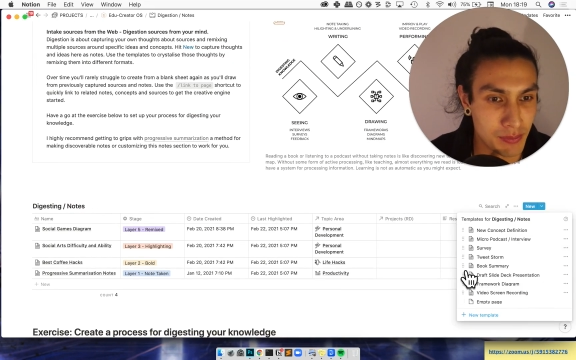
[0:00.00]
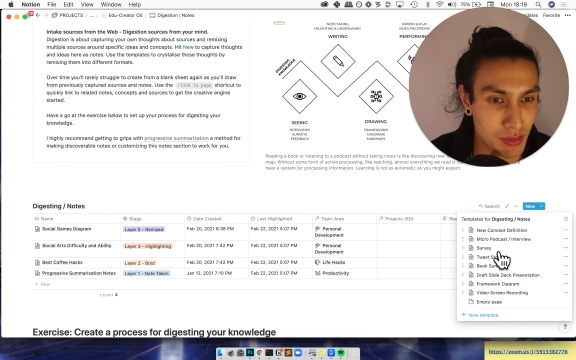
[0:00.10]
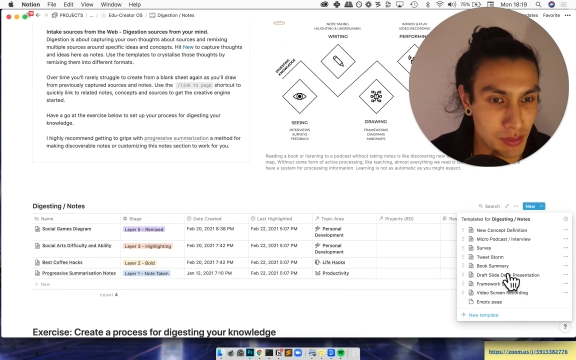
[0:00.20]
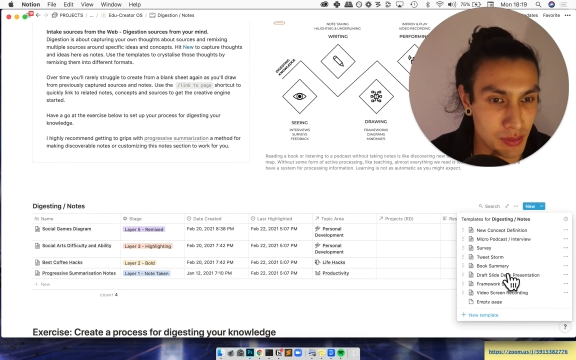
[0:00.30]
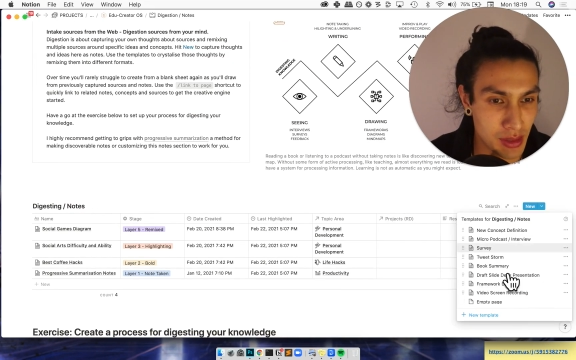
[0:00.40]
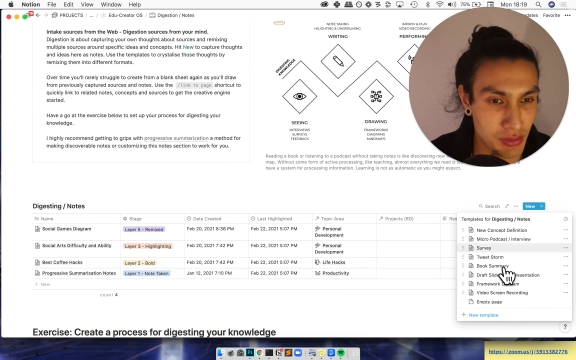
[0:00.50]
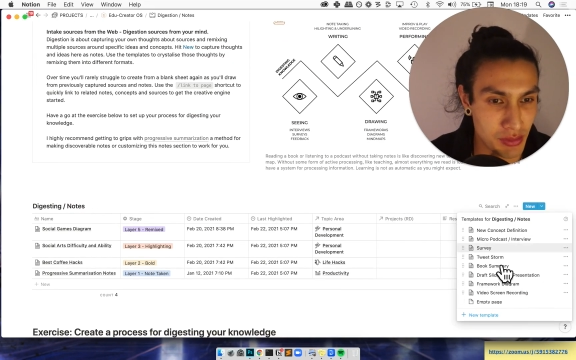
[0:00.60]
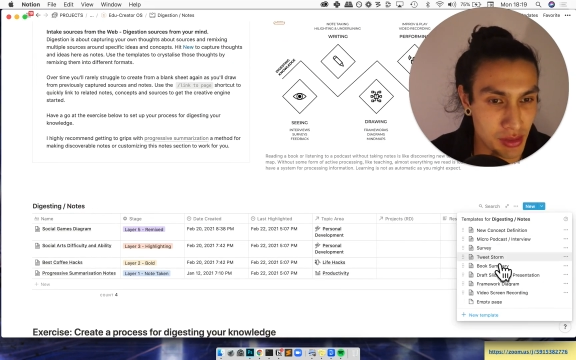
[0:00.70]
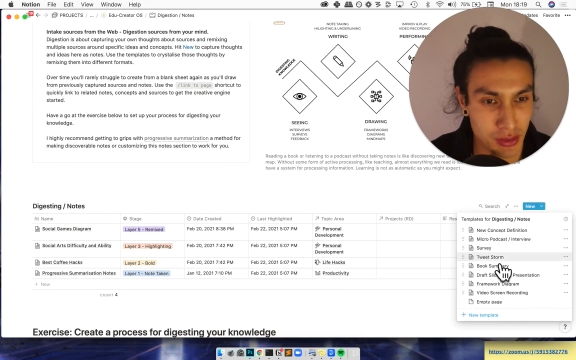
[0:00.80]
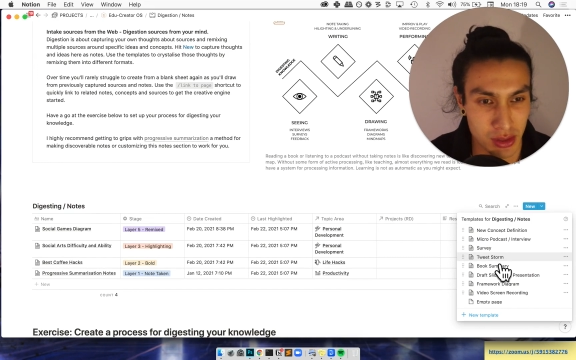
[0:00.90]
everything
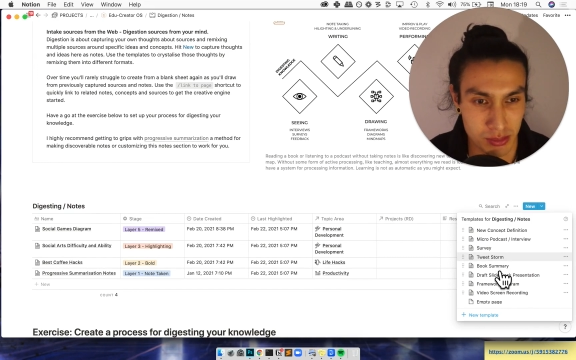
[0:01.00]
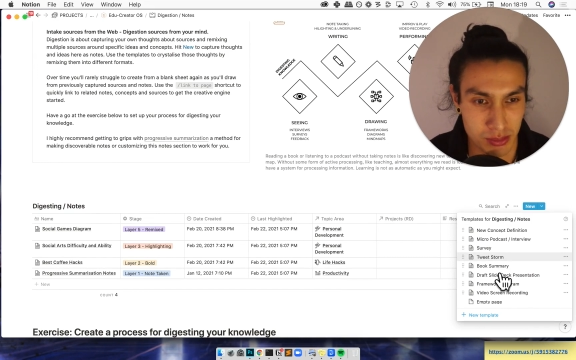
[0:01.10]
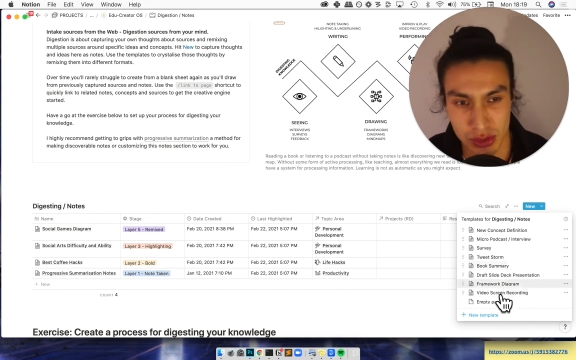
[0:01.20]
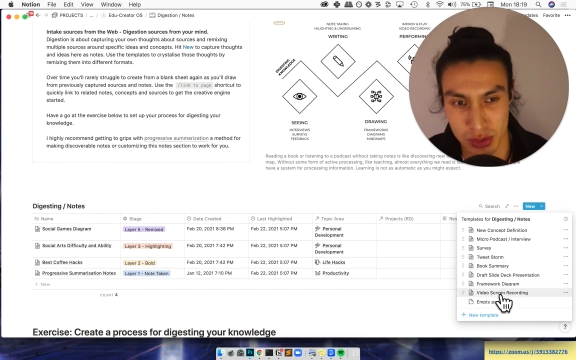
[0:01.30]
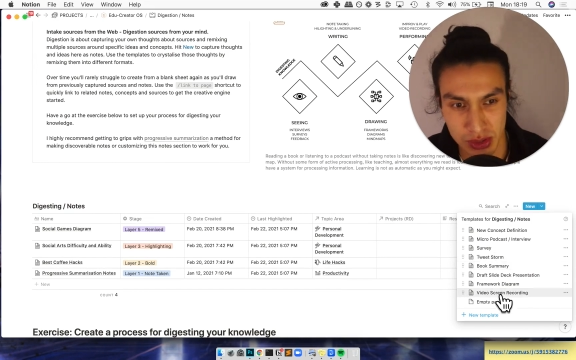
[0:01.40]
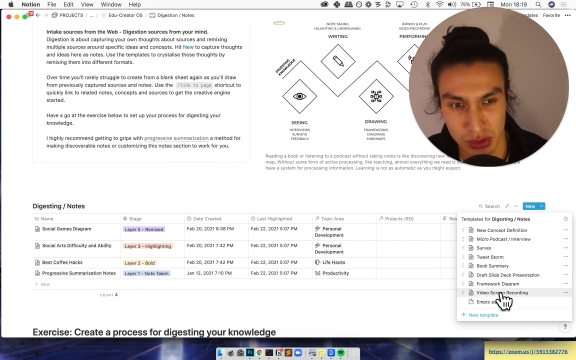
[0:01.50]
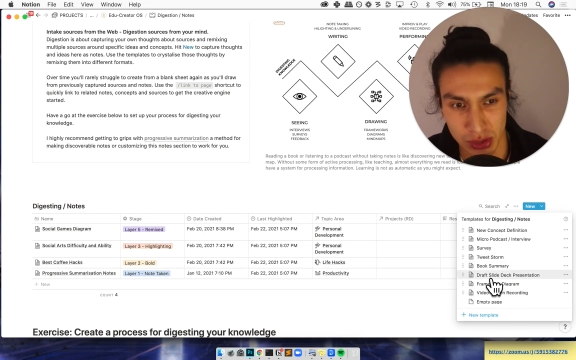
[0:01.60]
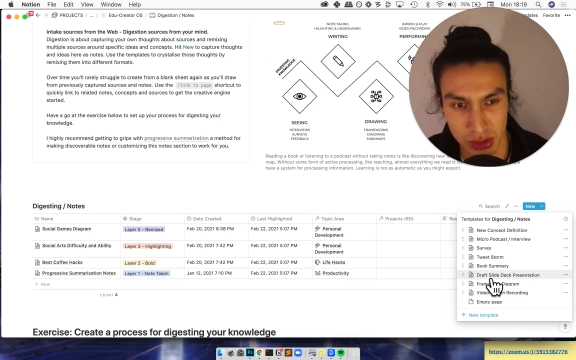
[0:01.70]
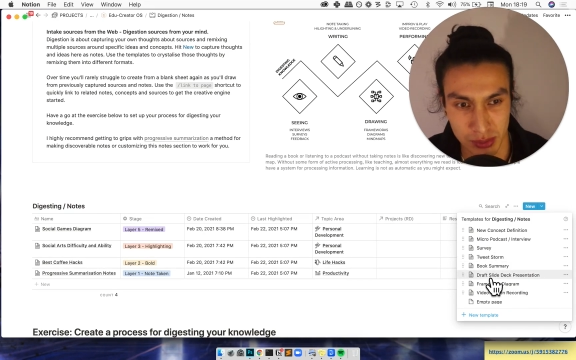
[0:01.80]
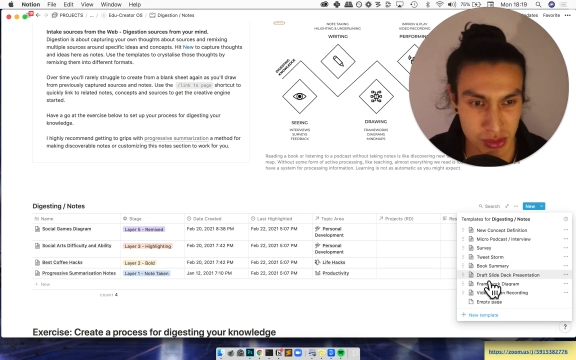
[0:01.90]
from tweet
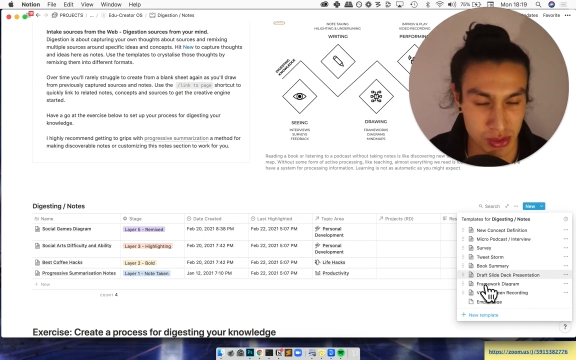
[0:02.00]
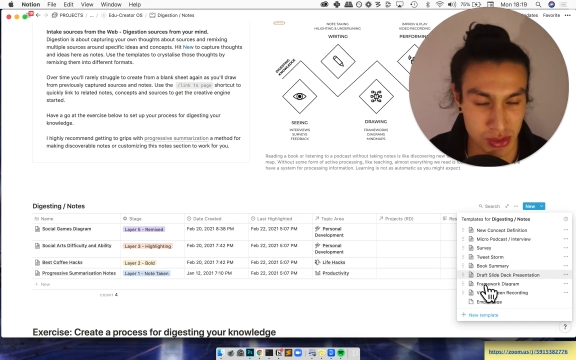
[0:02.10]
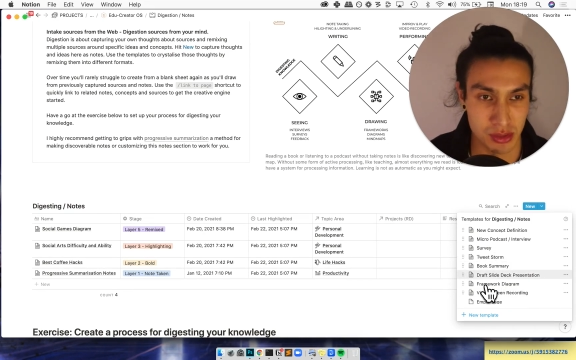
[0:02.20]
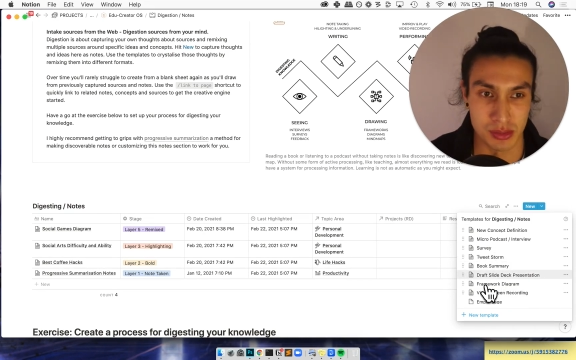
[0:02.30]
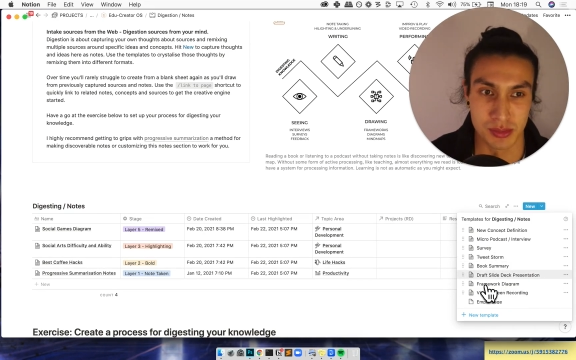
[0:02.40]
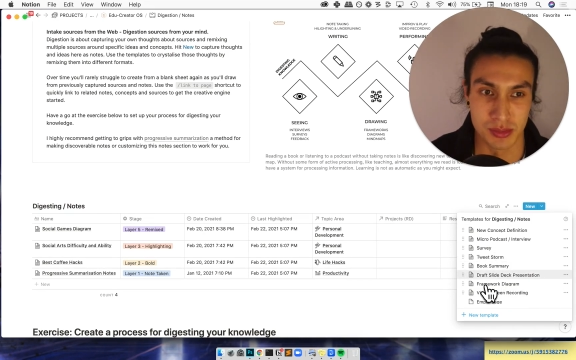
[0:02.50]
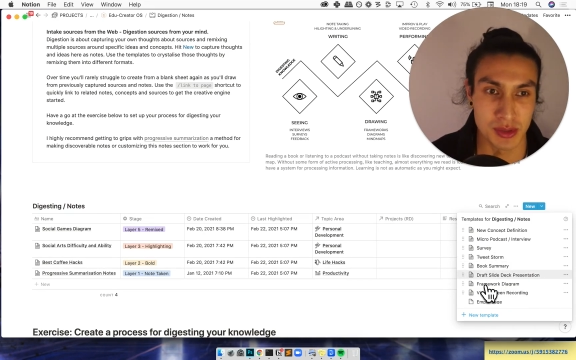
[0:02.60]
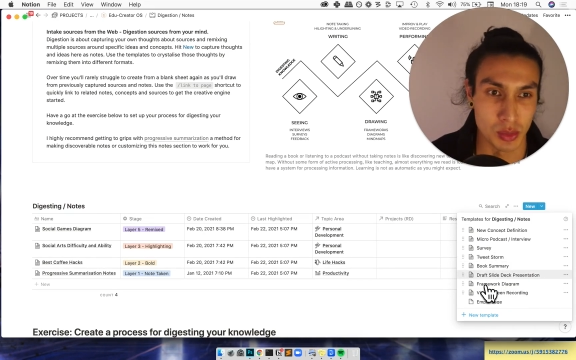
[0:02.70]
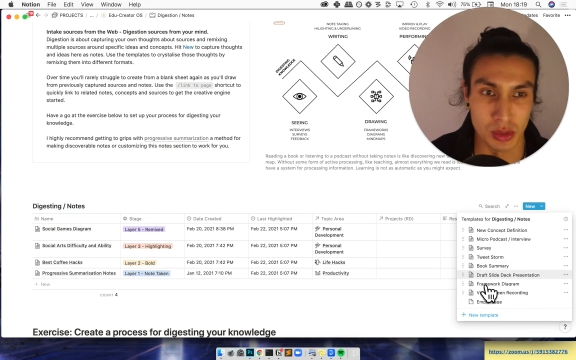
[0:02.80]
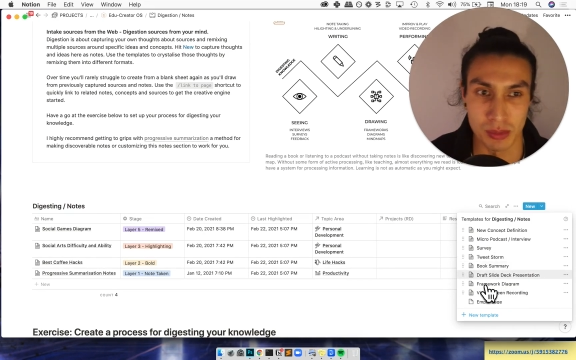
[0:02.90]
storms to small
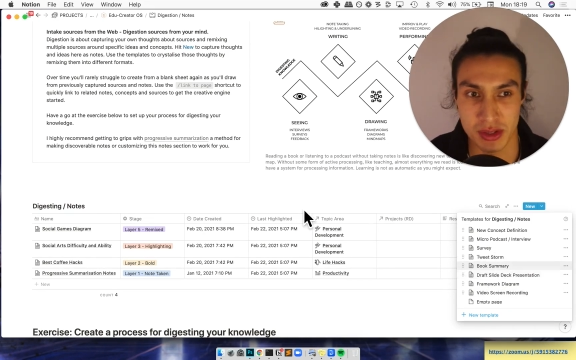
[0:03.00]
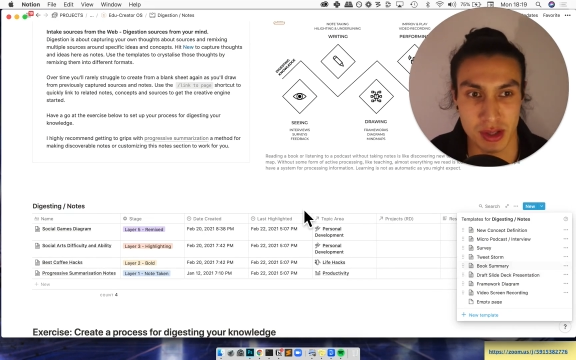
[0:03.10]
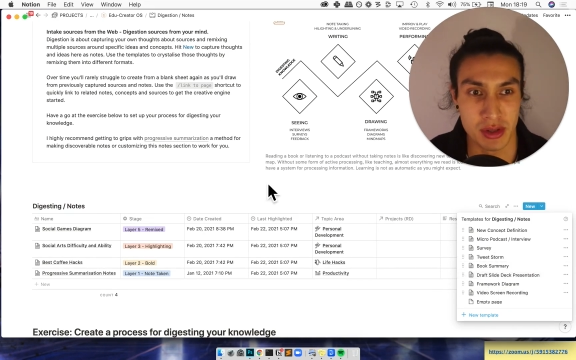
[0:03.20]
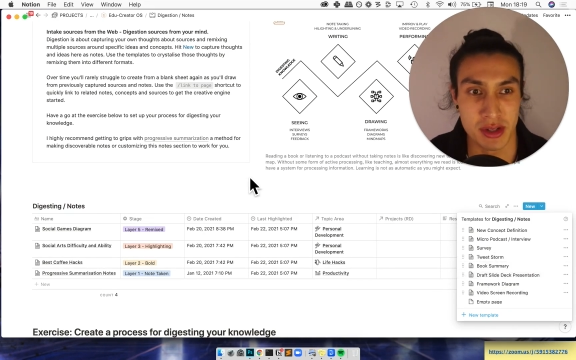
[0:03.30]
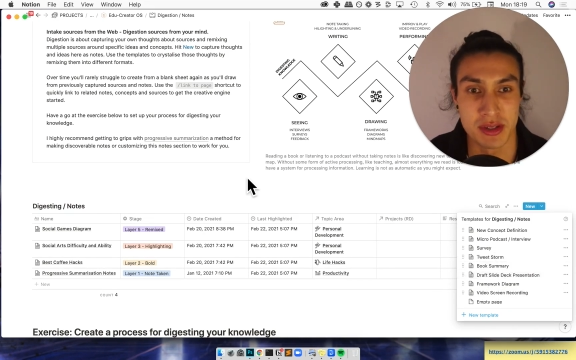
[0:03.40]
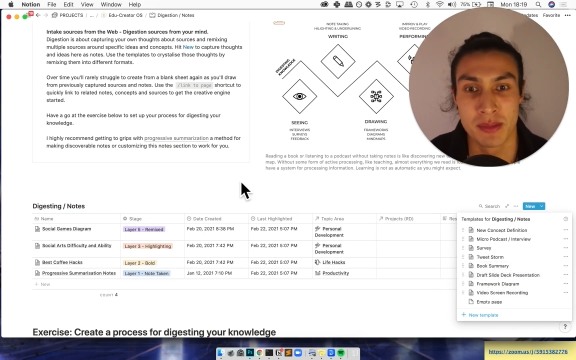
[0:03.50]
book summaries.